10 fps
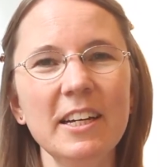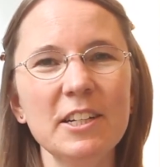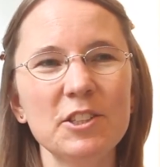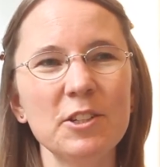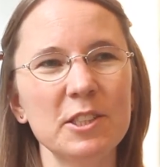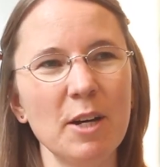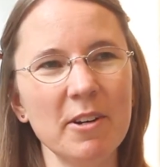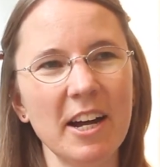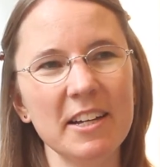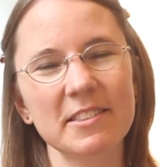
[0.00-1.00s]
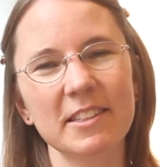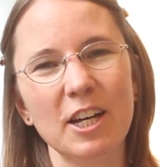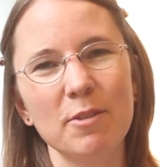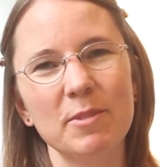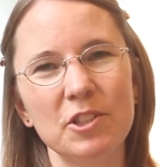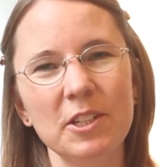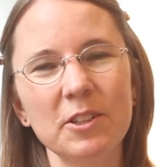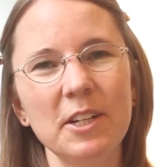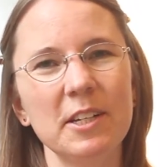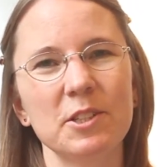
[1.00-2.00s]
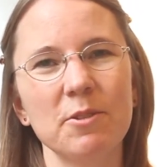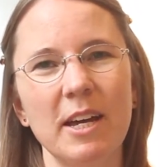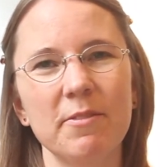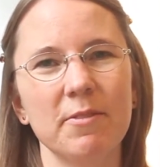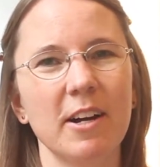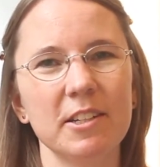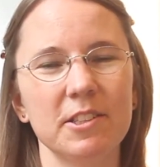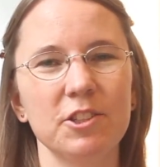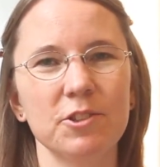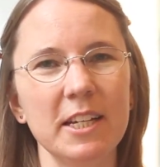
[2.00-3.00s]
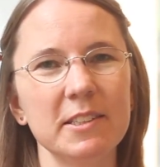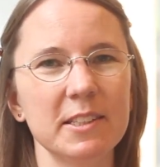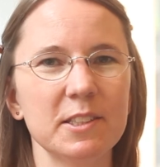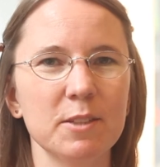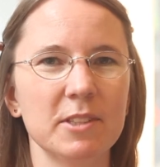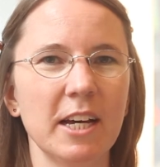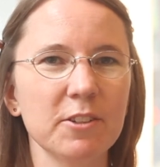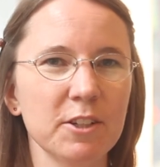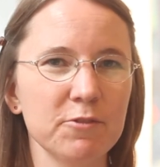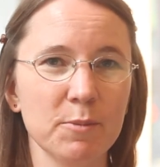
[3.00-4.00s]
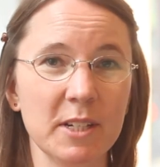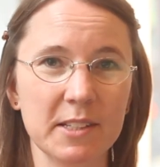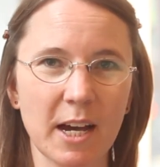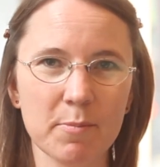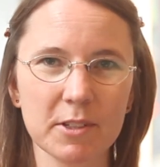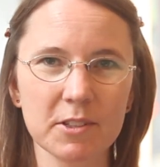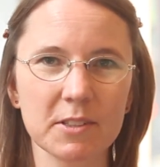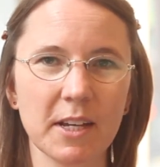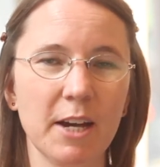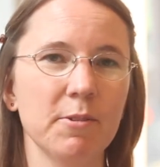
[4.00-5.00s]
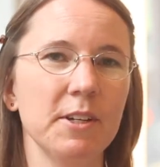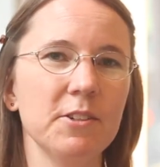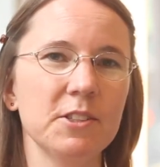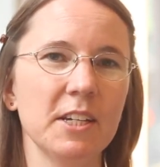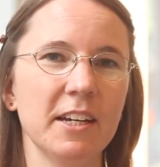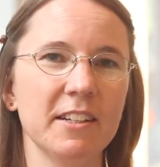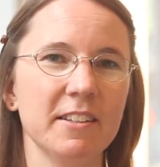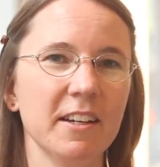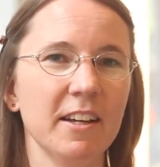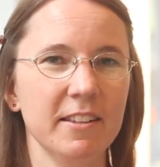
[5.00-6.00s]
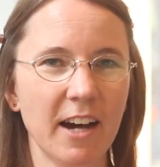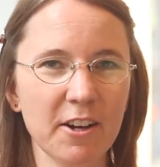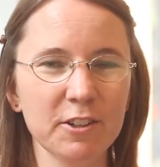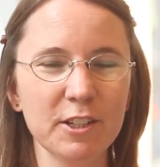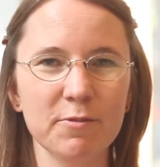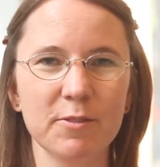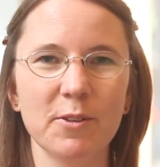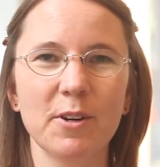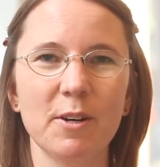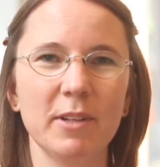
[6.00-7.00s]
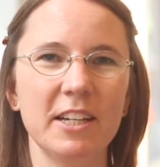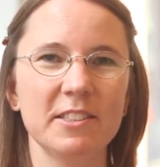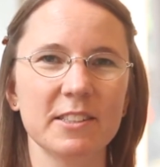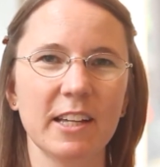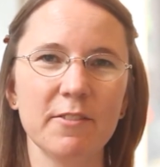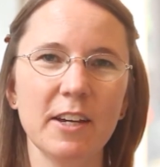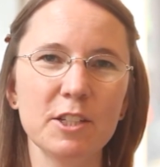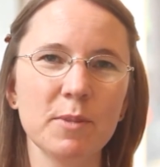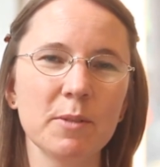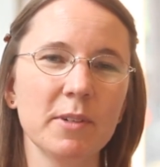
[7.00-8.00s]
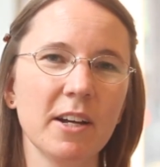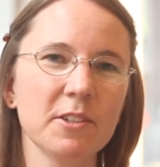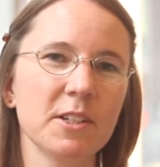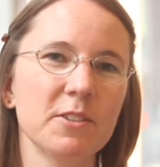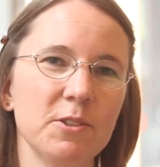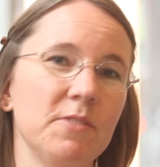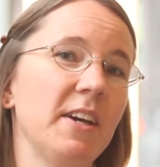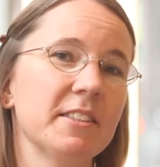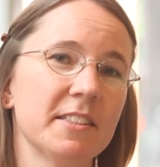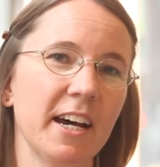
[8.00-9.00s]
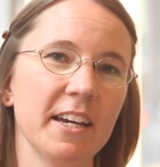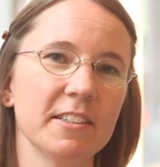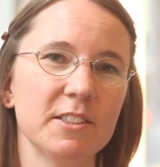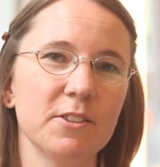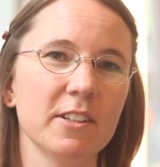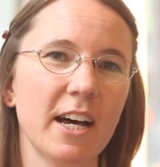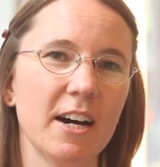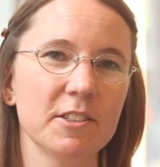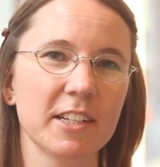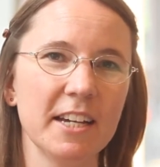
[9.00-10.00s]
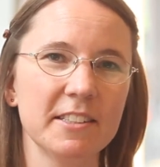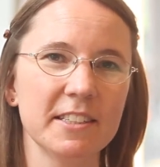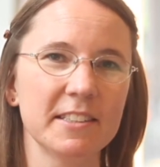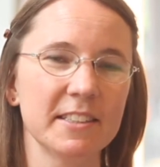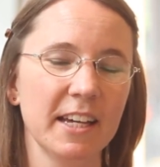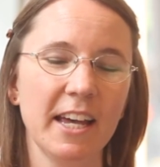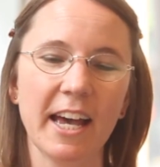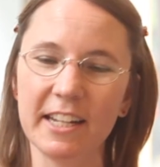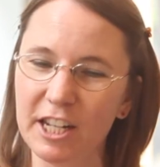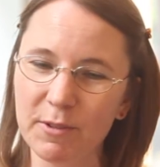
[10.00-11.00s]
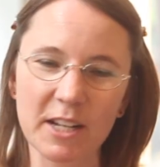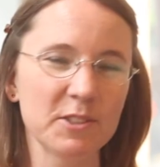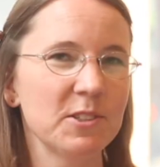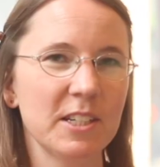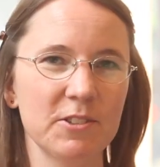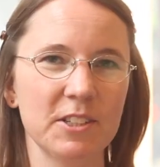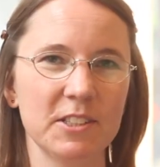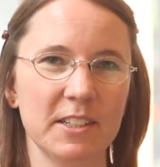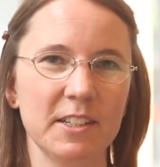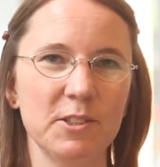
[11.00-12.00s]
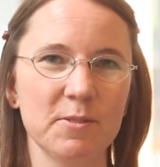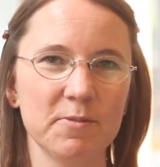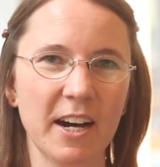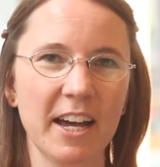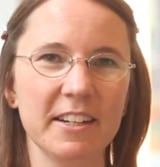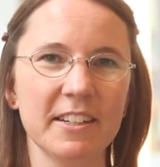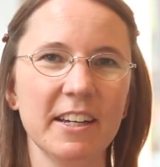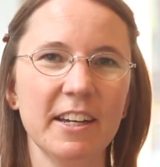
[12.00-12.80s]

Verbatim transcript: So to summarize, machine learning is a way for us to train systems that learn from examples, and we're using it not only for places like Facebook, but also to advance science, to allow scientists and anyone else who's interested to find